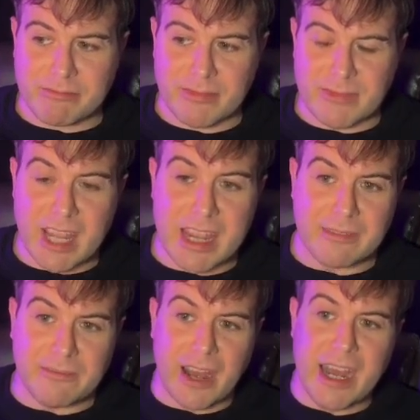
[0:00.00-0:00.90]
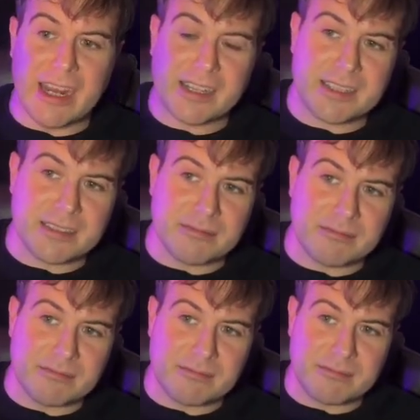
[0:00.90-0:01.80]
take a fact
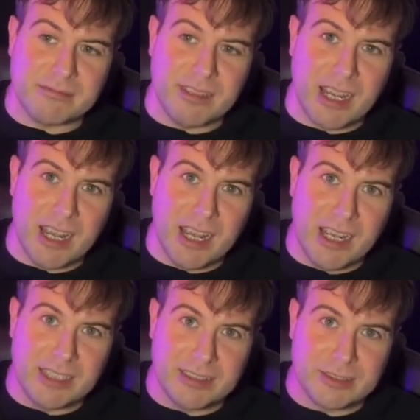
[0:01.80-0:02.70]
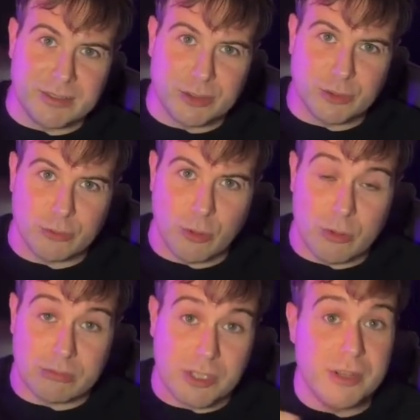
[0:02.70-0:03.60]
and
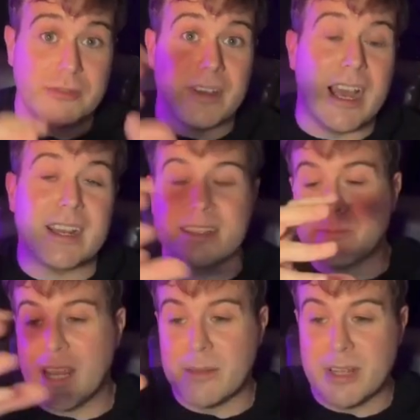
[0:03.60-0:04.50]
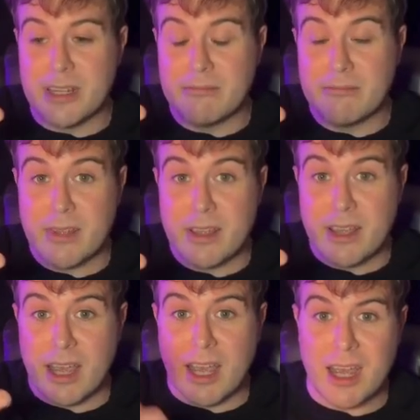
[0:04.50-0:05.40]
or two facts maybe,
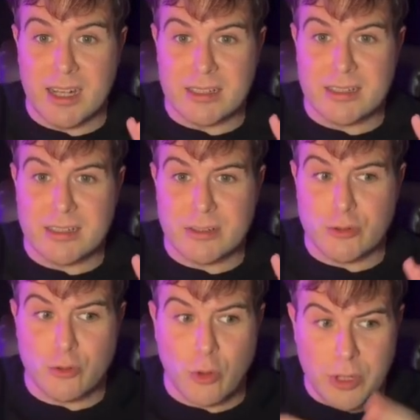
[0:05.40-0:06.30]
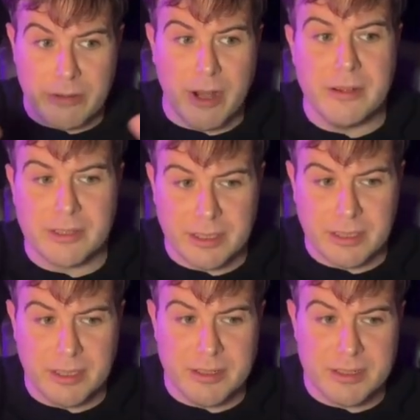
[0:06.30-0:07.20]
and draw their own
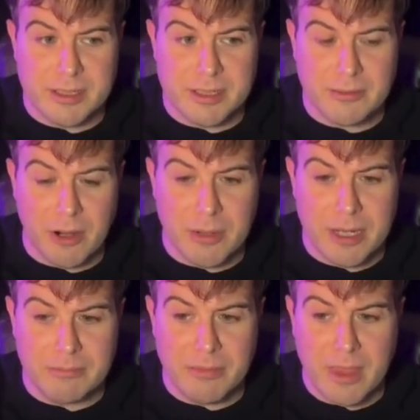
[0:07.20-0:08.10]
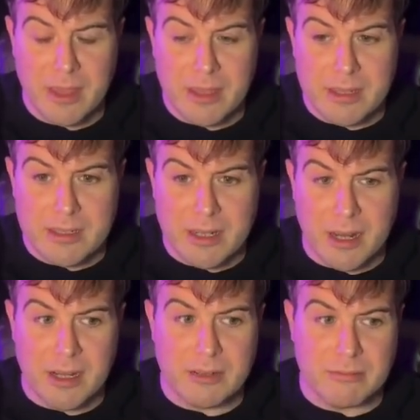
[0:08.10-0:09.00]
conclusions from it.
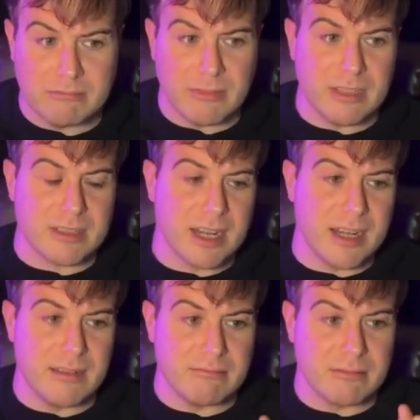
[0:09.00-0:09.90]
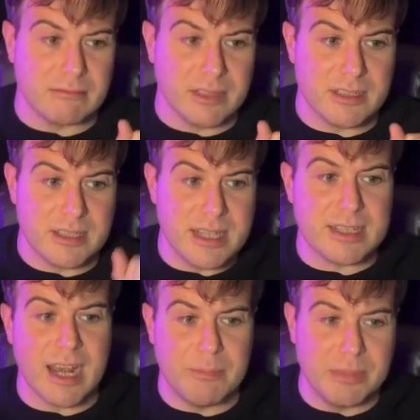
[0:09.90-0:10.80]
So they'll say, because
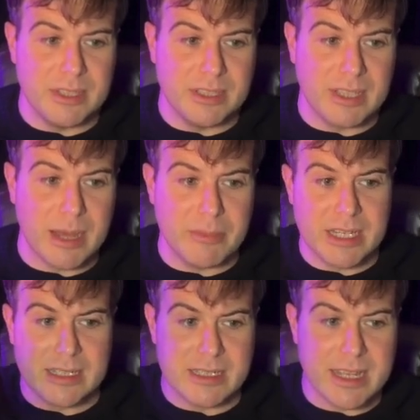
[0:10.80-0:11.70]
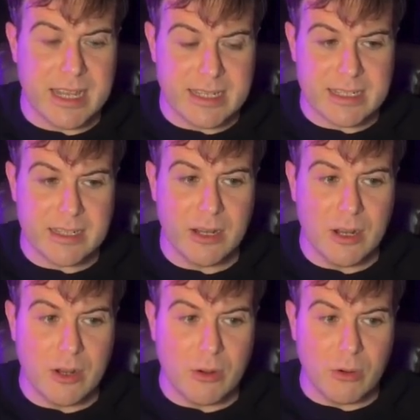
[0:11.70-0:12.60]
this happened, that means this.
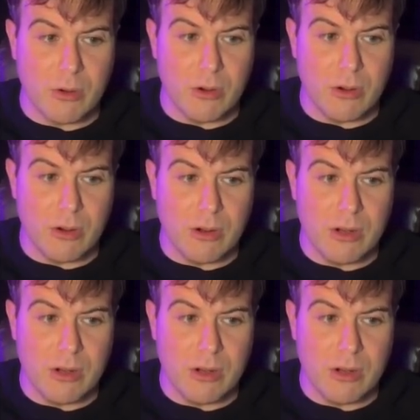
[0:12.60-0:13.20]
Or